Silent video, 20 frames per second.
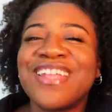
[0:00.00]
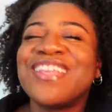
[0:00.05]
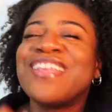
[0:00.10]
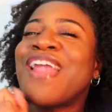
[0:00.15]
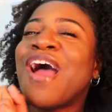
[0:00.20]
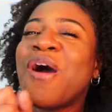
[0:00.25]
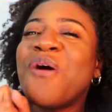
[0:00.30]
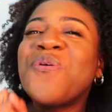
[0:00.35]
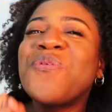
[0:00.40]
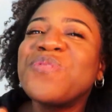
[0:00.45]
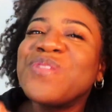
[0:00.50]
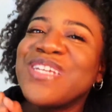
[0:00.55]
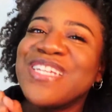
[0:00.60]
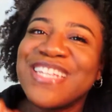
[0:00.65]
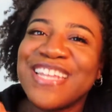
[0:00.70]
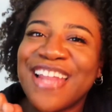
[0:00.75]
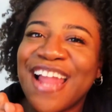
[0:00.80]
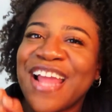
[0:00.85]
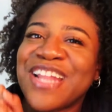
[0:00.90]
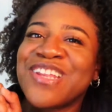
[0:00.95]
not only
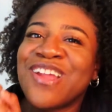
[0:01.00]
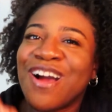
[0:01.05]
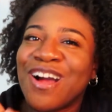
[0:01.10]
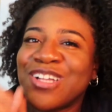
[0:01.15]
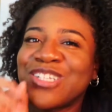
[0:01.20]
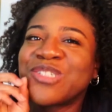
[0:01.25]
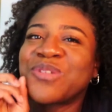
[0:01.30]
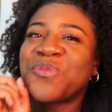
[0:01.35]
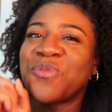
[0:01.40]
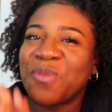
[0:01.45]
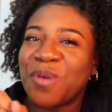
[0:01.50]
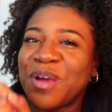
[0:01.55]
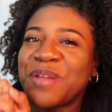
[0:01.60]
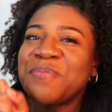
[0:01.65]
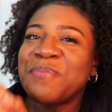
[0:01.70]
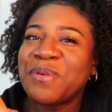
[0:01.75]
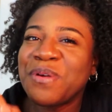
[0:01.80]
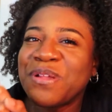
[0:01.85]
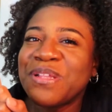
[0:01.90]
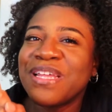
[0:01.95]
did I dodge one
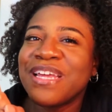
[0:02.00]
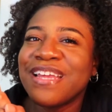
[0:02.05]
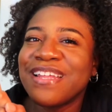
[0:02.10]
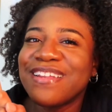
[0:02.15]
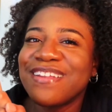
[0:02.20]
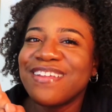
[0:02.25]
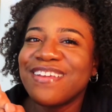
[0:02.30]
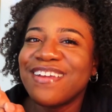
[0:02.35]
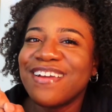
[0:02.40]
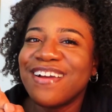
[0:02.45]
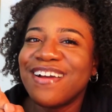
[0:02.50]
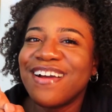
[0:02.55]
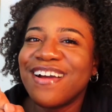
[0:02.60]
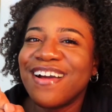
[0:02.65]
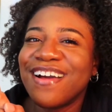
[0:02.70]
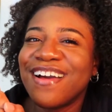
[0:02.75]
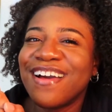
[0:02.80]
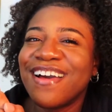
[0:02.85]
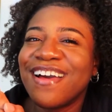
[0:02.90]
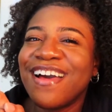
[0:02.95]
bullet,
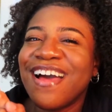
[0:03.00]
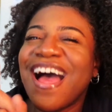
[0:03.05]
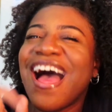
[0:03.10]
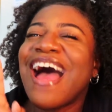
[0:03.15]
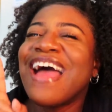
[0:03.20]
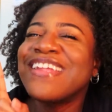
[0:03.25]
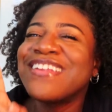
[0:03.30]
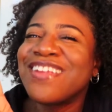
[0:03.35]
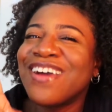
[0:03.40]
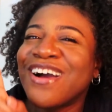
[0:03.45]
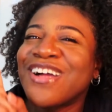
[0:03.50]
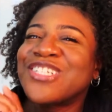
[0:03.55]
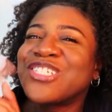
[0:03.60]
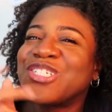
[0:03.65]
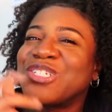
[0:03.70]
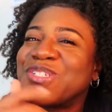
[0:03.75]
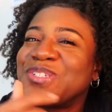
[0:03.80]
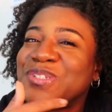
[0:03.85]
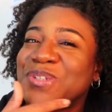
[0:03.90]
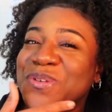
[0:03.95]
I dodged
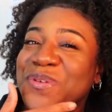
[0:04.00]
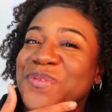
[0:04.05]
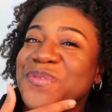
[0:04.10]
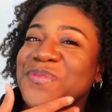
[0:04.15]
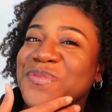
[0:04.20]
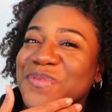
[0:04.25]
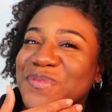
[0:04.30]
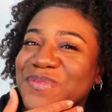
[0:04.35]
two.